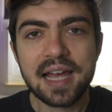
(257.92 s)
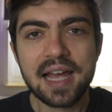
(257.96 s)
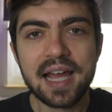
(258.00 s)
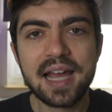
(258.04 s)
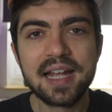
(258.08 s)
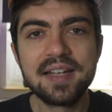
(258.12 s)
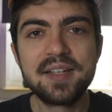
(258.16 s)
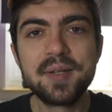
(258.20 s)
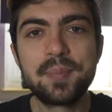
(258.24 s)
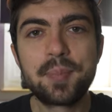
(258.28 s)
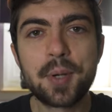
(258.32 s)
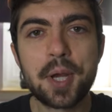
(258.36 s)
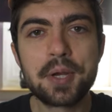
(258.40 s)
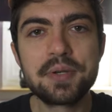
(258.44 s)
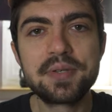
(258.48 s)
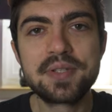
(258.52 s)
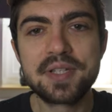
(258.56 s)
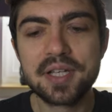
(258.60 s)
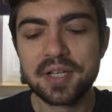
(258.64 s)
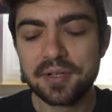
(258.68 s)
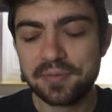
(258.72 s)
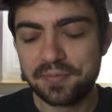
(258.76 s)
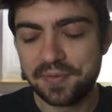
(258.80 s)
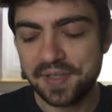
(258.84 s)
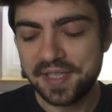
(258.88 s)
at the
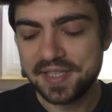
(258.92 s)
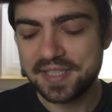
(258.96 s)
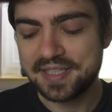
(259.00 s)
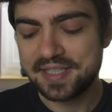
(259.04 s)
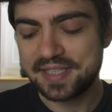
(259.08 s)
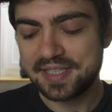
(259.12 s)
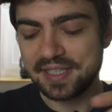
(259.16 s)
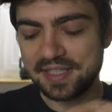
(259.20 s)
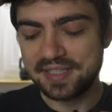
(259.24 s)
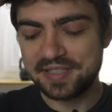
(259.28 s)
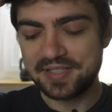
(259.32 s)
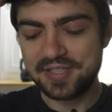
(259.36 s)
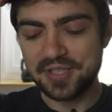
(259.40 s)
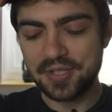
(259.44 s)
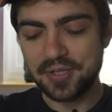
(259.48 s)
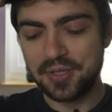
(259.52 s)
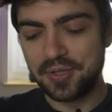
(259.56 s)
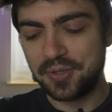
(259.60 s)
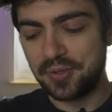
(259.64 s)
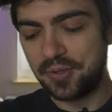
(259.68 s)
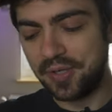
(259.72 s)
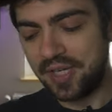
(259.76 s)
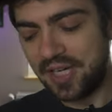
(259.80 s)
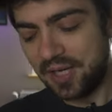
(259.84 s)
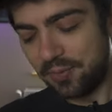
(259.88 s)
post office.
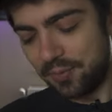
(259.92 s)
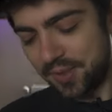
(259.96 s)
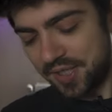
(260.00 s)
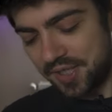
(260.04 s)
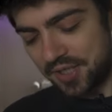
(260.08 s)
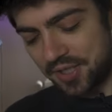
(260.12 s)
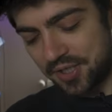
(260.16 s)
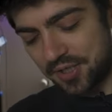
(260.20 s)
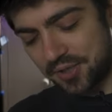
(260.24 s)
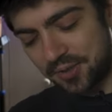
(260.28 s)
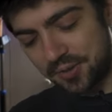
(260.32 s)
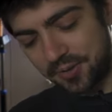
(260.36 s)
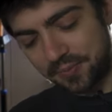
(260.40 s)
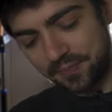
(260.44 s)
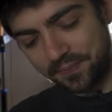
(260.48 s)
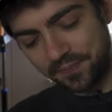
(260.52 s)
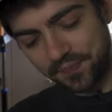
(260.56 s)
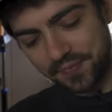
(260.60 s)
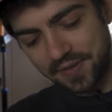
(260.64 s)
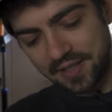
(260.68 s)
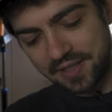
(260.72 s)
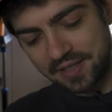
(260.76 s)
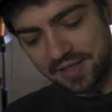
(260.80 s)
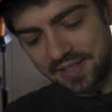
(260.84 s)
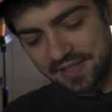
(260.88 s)
So here we go,
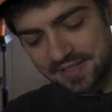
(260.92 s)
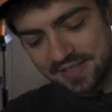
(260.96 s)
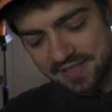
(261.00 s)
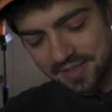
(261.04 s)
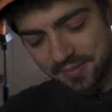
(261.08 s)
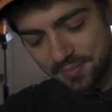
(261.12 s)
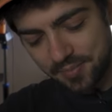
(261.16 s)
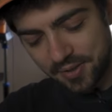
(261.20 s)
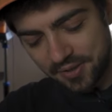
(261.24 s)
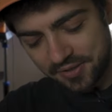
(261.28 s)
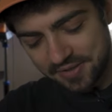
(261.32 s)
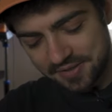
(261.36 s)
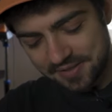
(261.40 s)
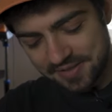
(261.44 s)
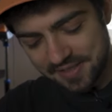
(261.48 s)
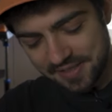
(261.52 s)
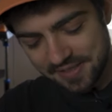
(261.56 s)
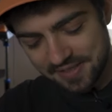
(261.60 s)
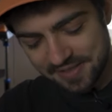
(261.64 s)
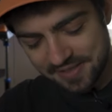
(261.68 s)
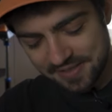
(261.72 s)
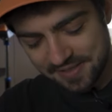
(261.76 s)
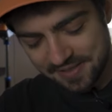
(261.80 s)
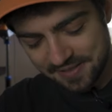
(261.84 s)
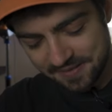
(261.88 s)
let's unbox
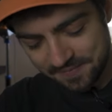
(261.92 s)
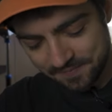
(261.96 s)
it.